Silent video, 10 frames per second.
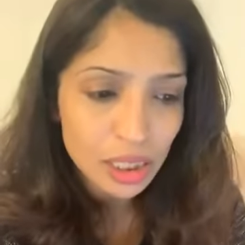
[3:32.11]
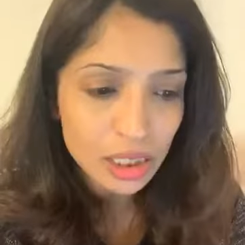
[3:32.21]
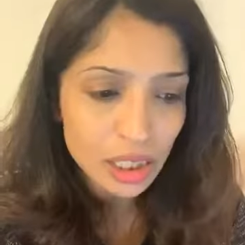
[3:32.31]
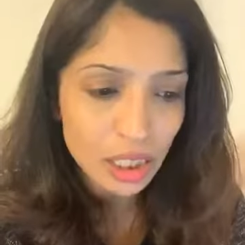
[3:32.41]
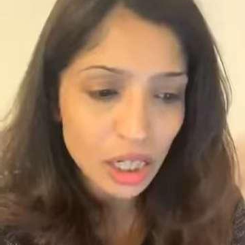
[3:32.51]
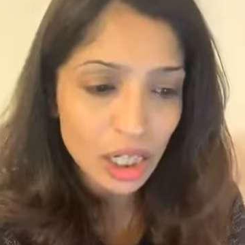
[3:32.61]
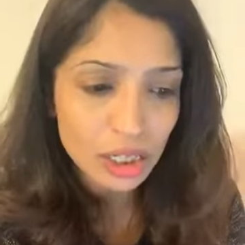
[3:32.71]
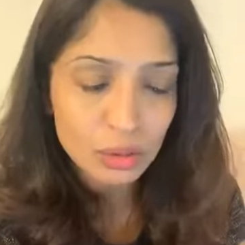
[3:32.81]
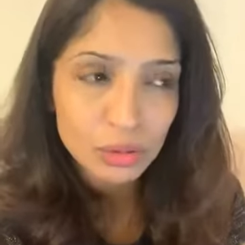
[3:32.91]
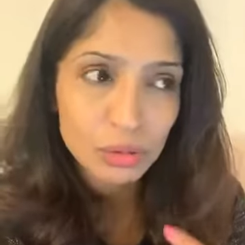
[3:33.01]
you know,
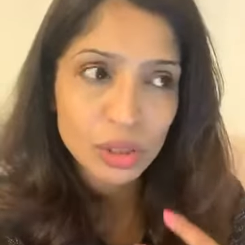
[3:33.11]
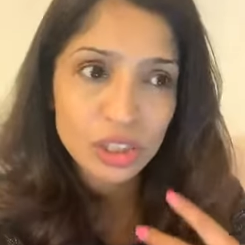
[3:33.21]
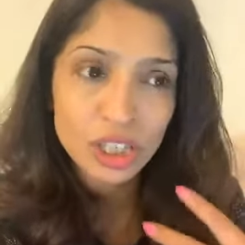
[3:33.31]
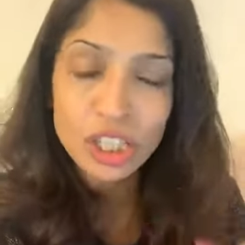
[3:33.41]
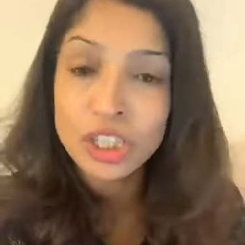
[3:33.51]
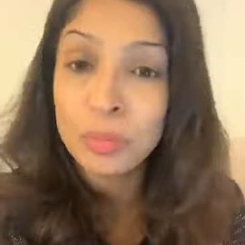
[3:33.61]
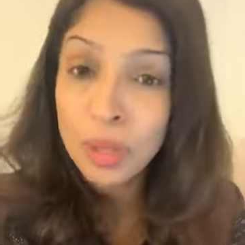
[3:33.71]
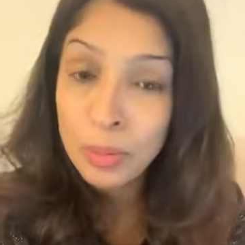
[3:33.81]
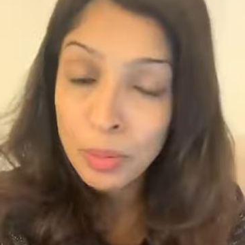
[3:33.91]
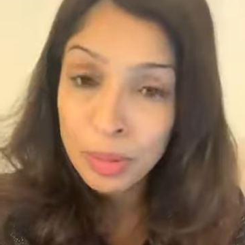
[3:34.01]
I was such a
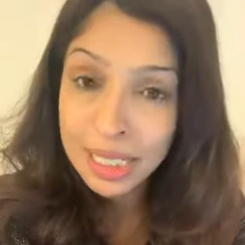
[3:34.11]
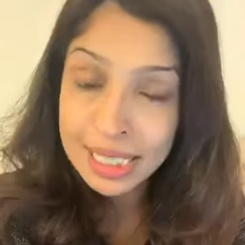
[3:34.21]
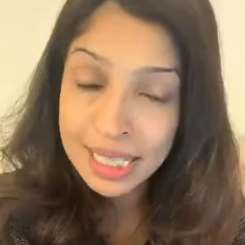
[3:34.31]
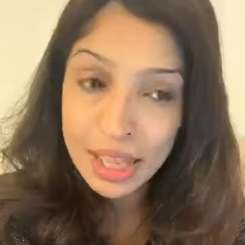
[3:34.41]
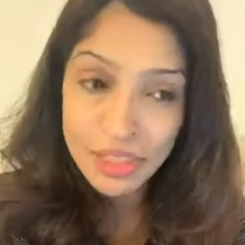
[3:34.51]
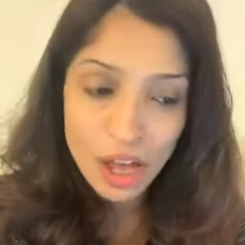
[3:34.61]
people pleaser